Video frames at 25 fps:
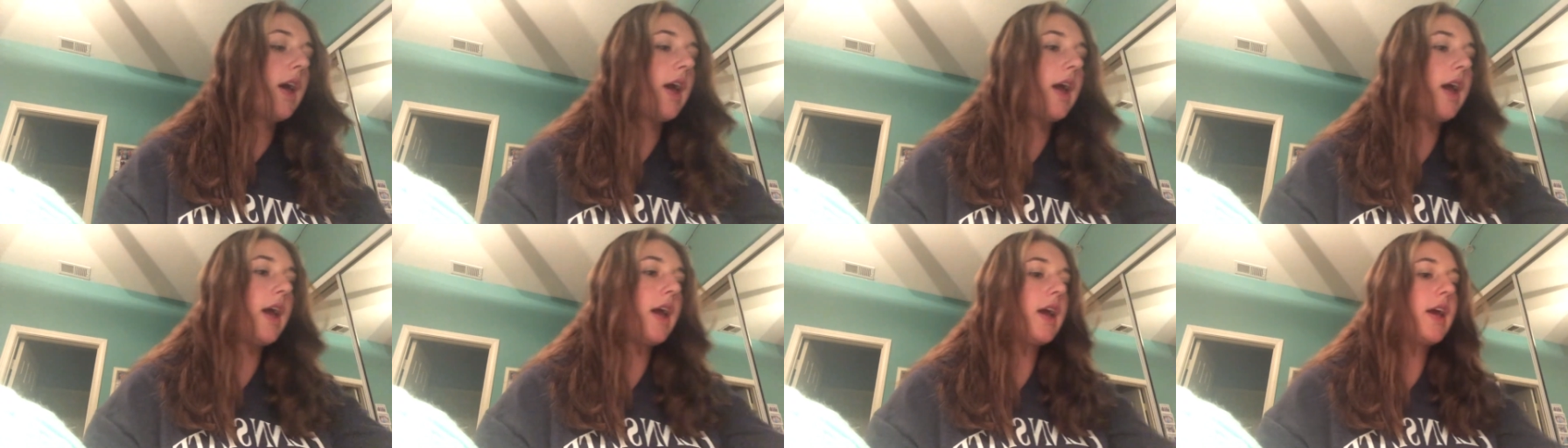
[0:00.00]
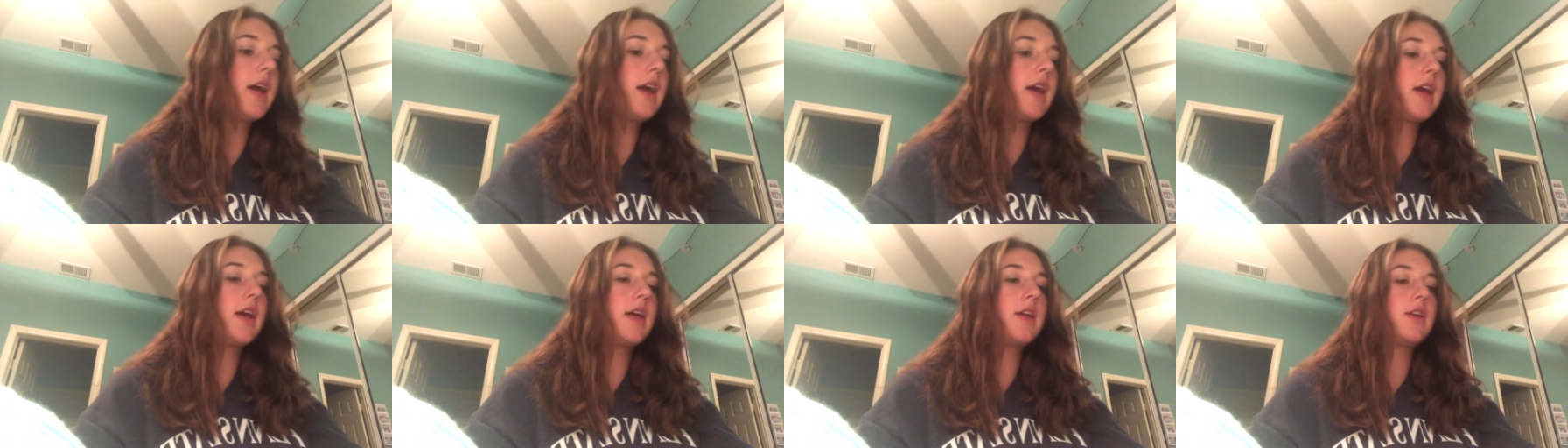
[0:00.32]

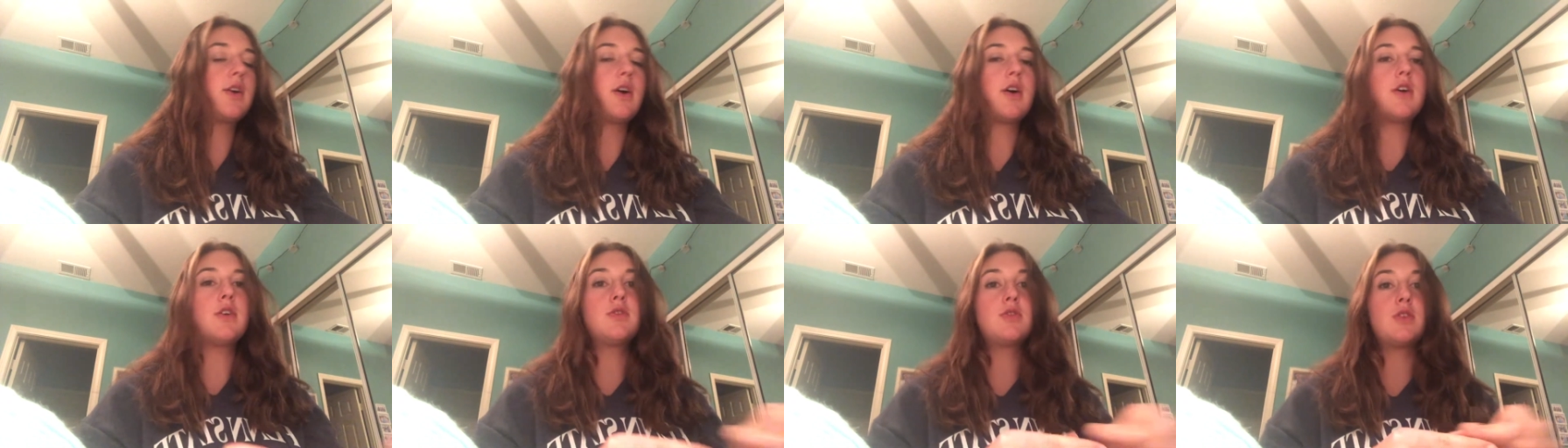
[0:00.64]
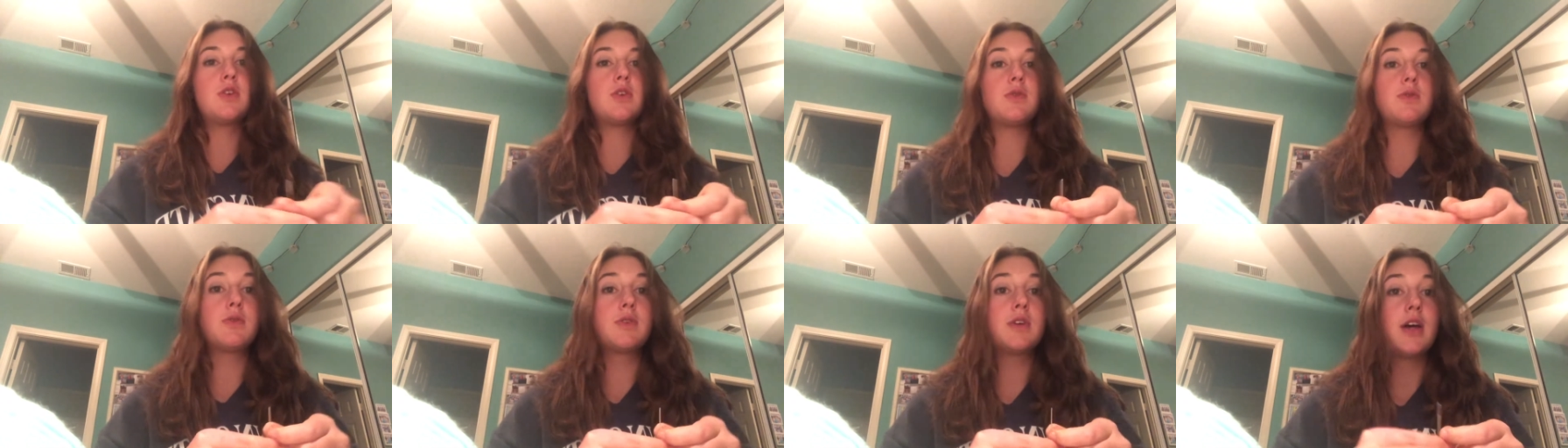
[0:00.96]
And you're
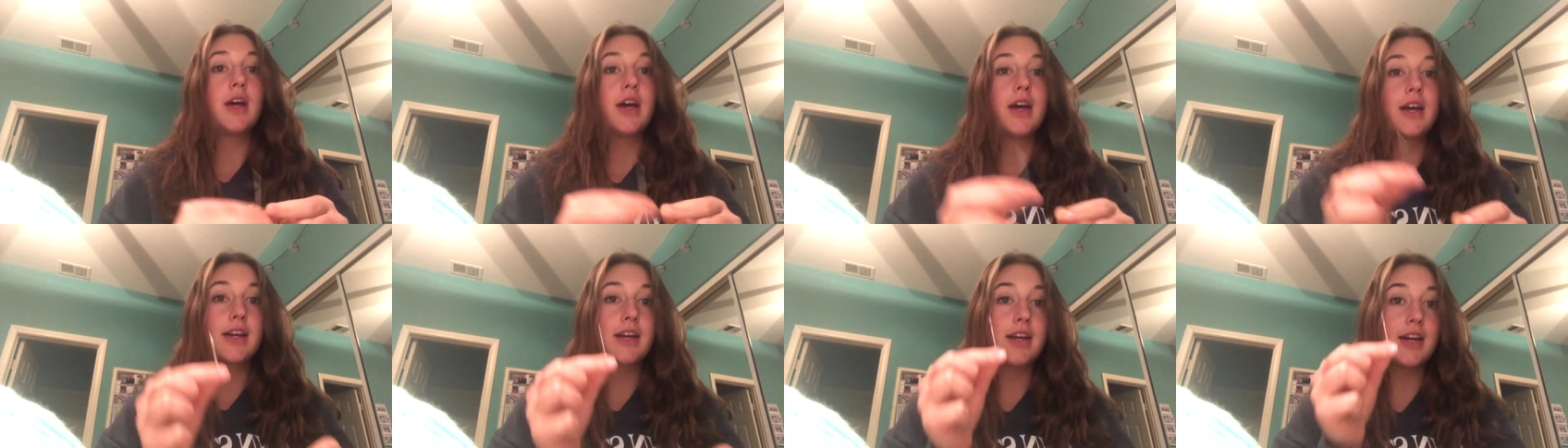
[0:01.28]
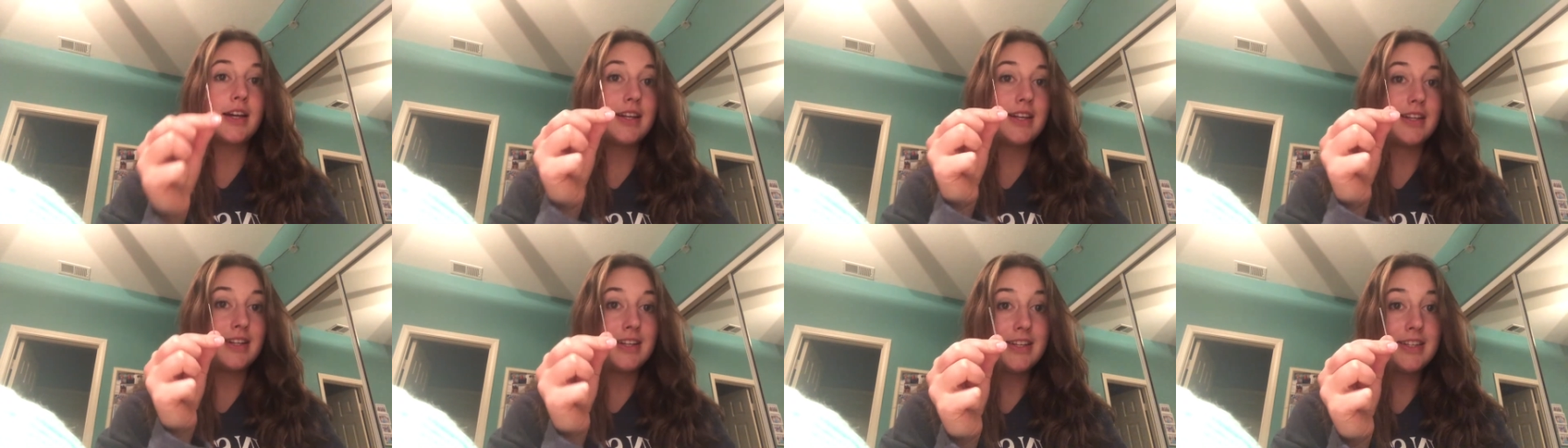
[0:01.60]
also gonna
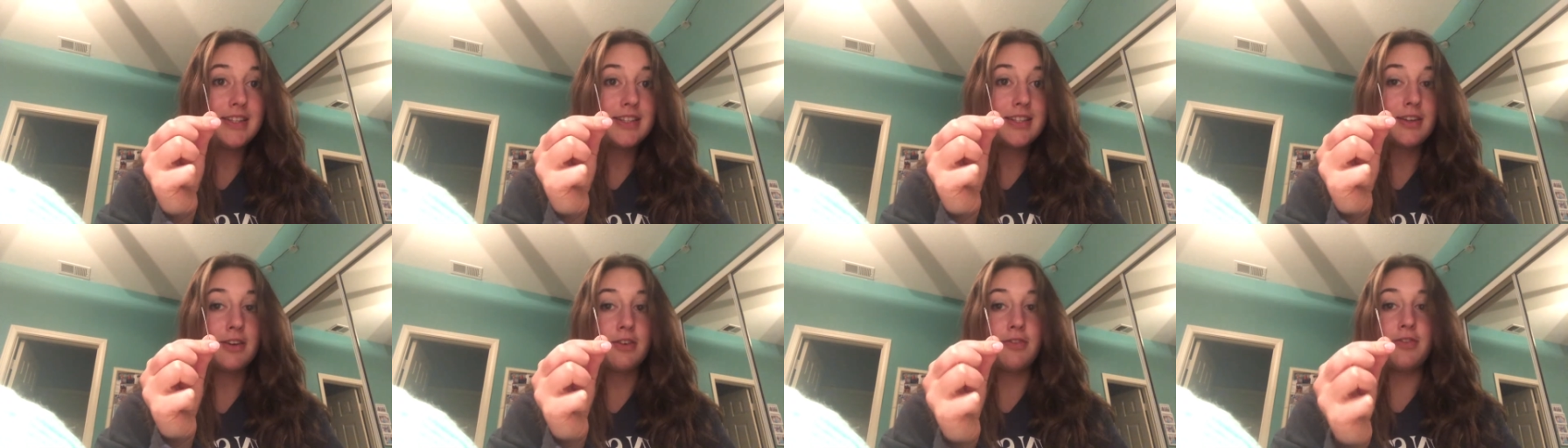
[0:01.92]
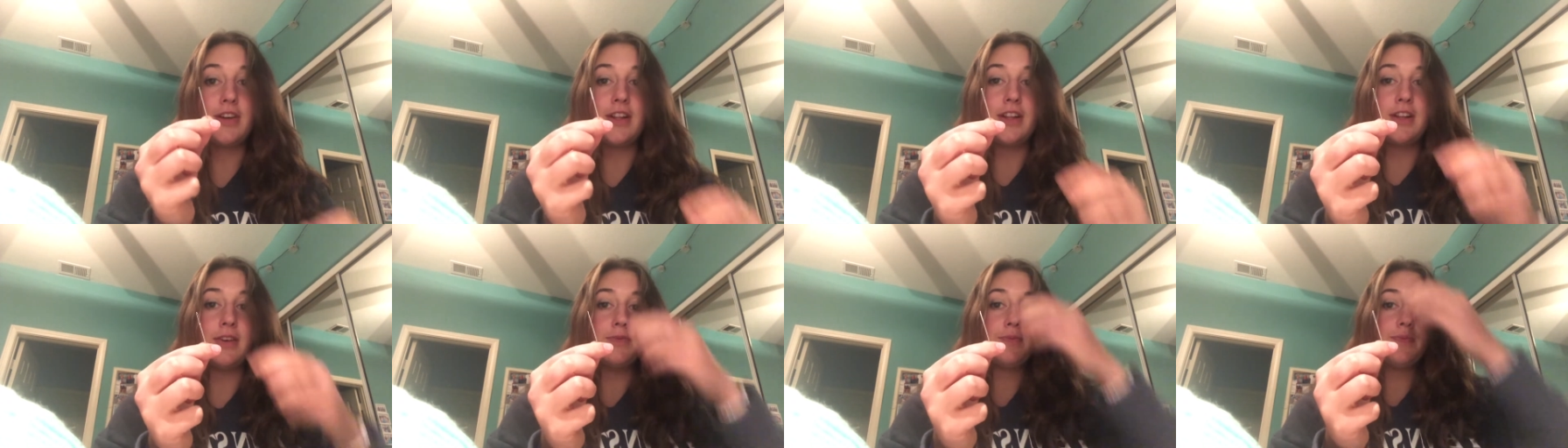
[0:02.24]
need this little
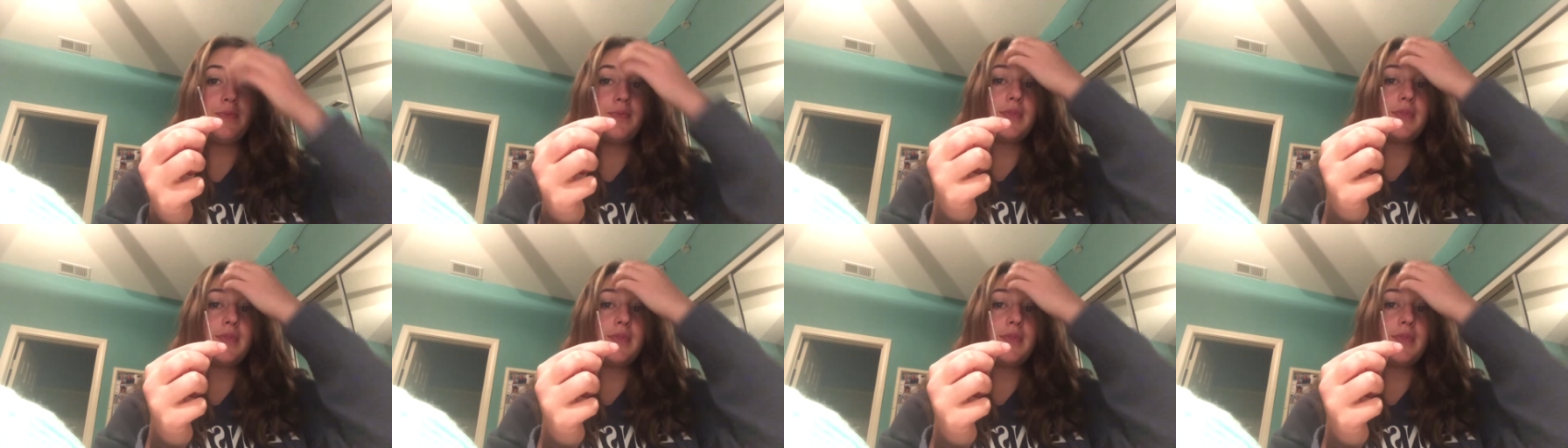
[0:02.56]
fella.